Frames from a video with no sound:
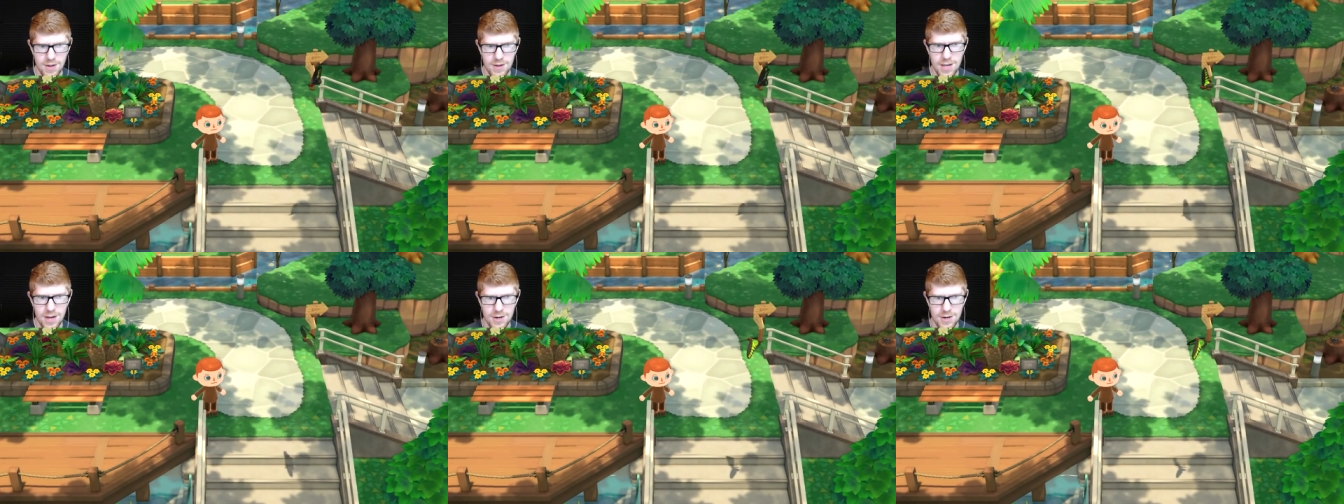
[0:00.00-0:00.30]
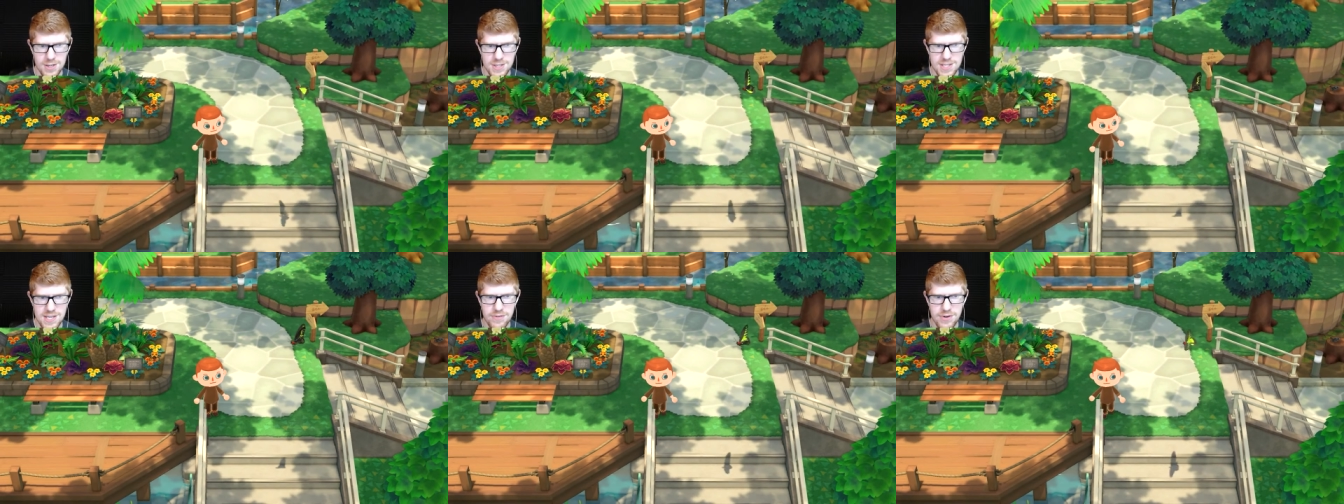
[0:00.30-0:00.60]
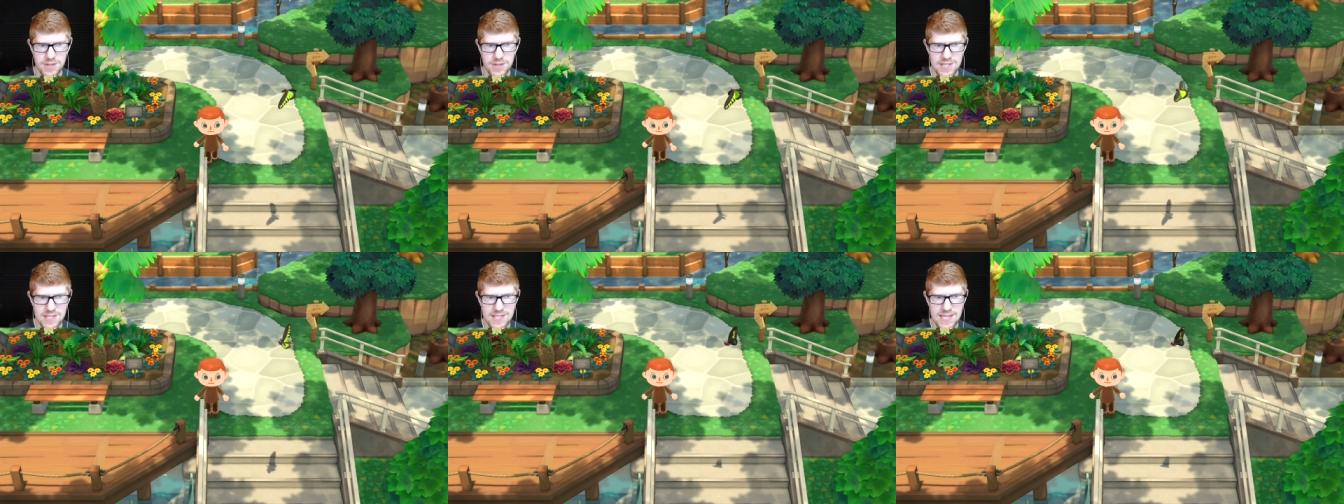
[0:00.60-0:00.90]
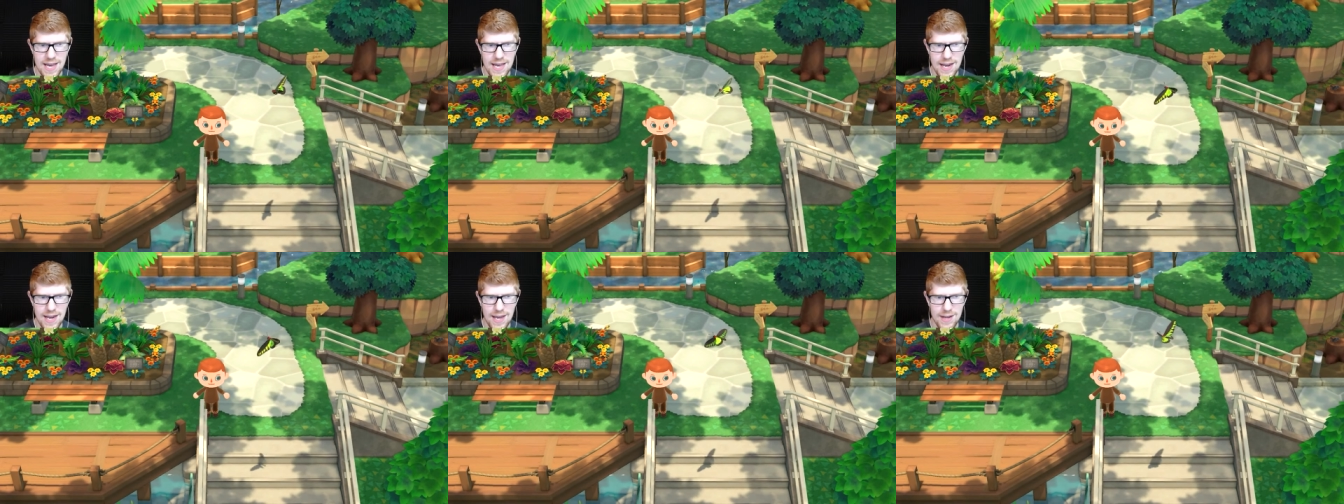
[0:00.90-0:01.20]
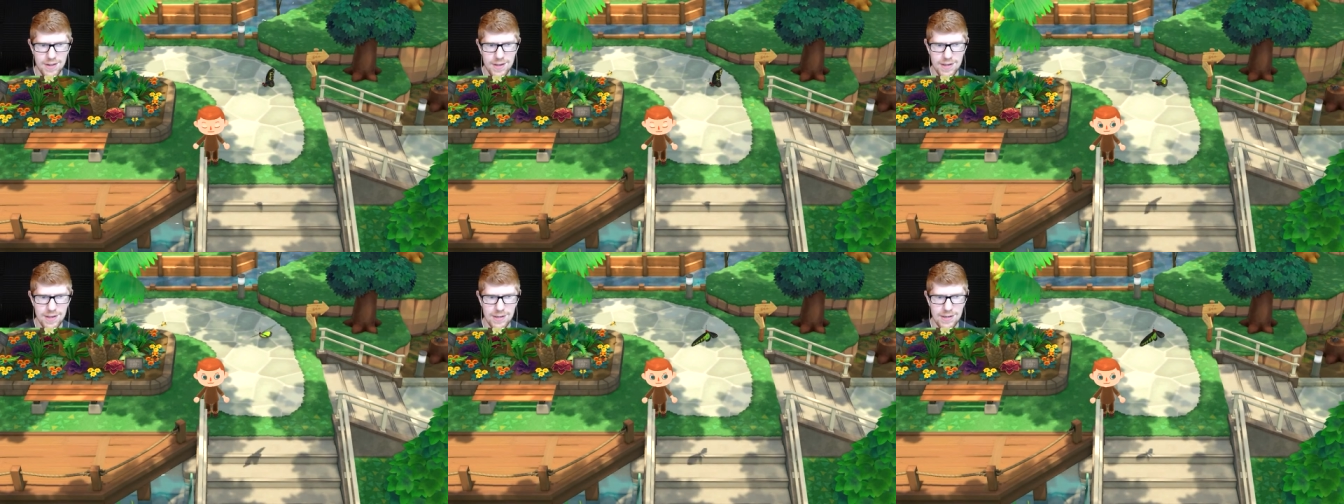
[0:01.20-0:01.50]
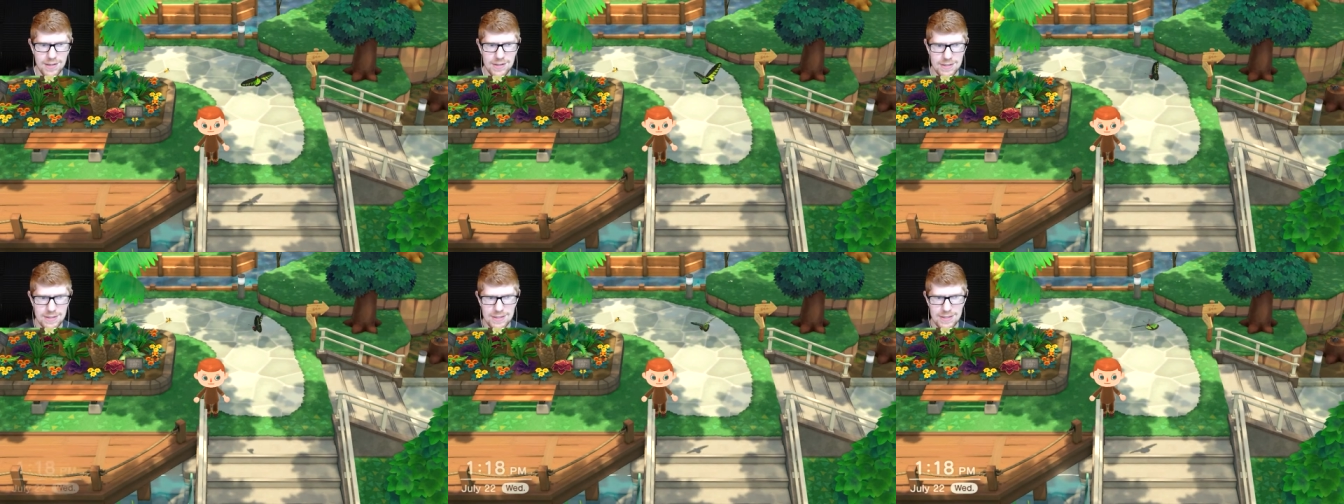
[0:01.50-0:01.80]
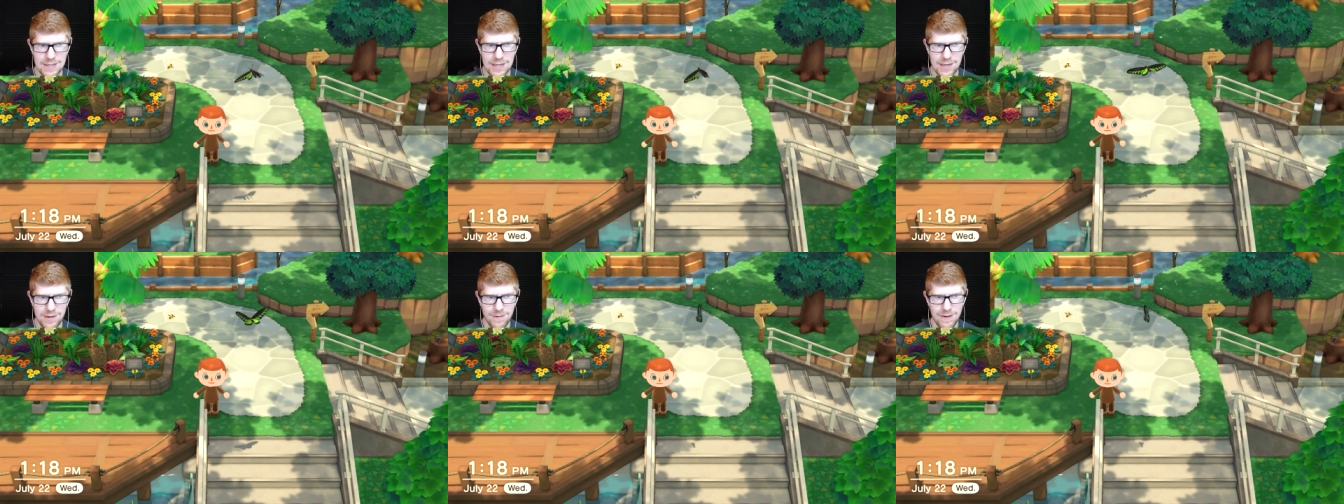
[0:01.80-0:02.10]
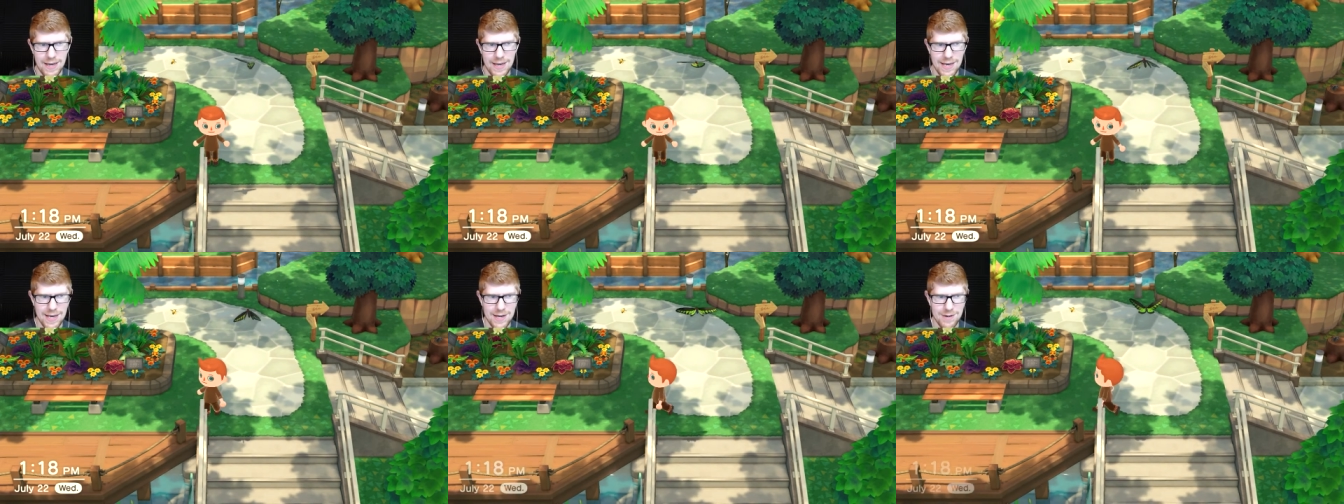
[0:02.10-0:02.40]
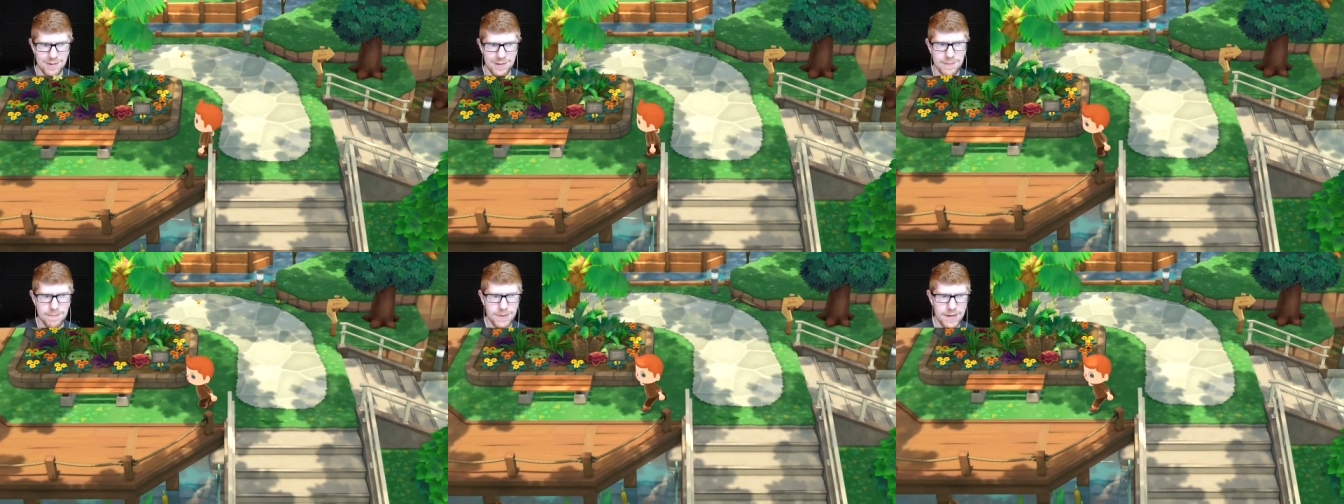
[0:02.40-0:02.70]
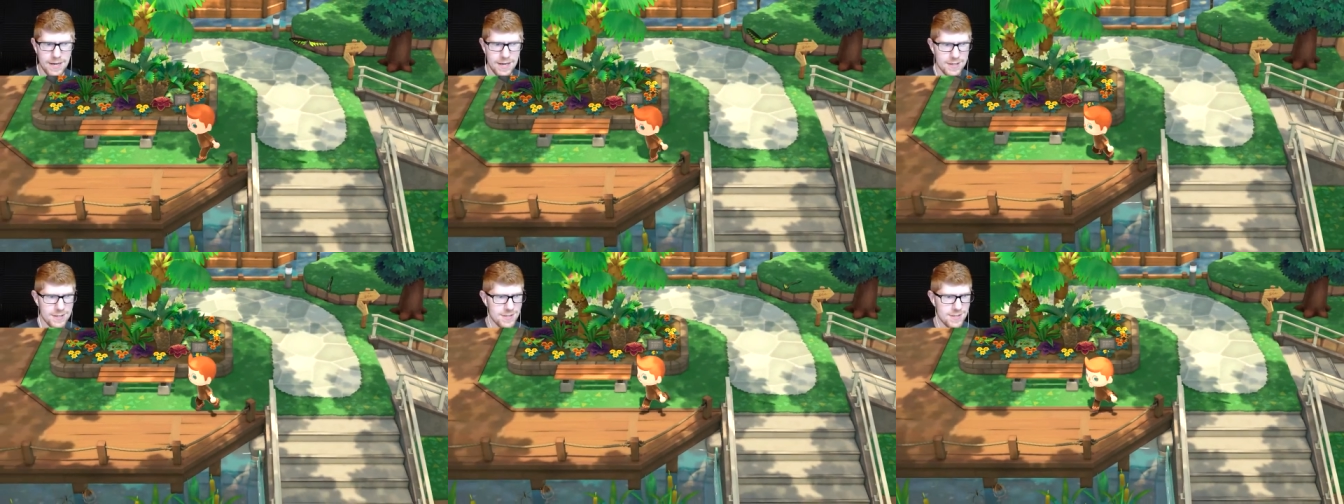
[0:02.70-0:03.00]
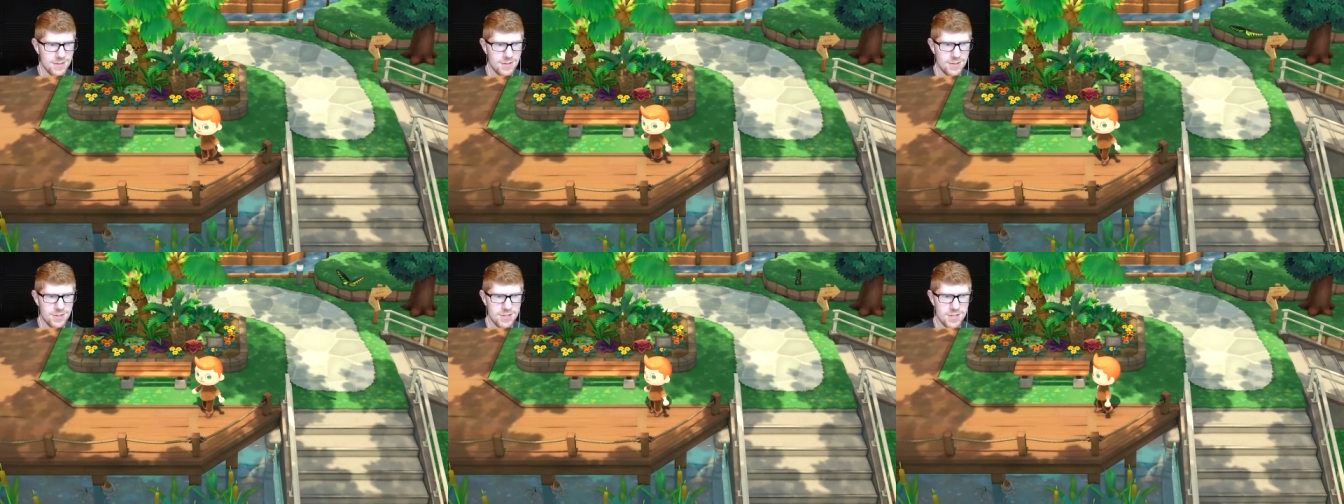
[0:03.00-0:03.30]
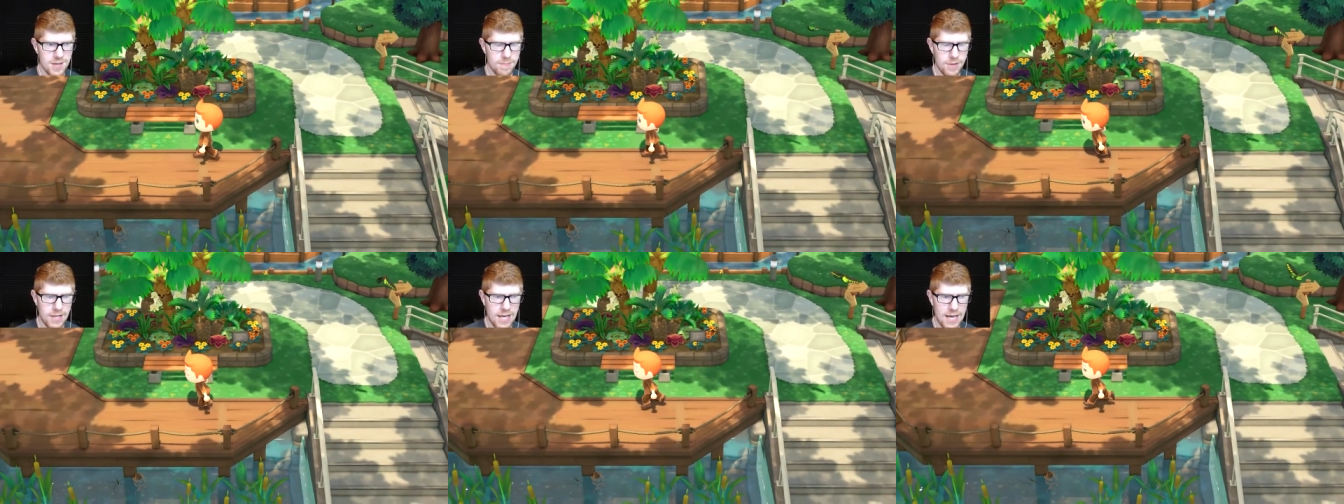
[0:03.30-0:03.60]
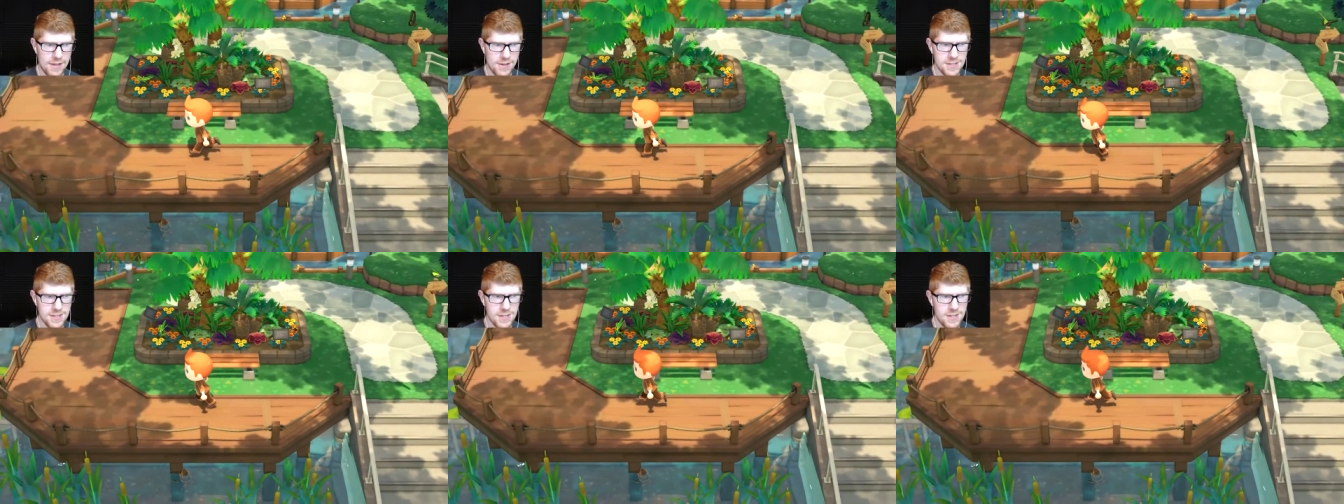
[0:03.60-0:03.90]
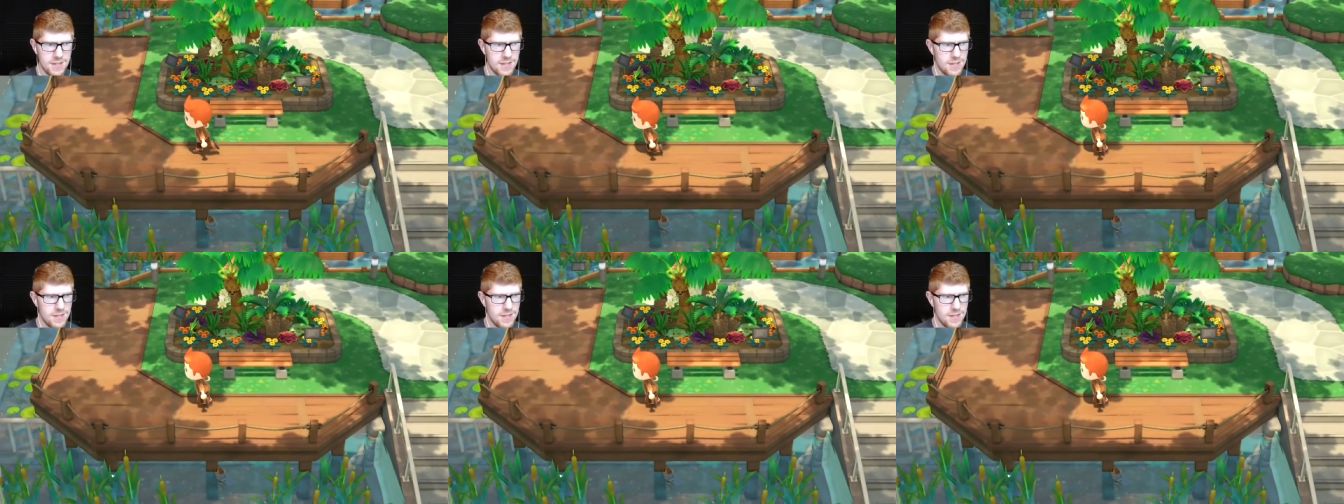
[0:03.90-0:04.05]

Character's giving it the side eye, like, oh, get away. I don't like bugs. Just like Blathers.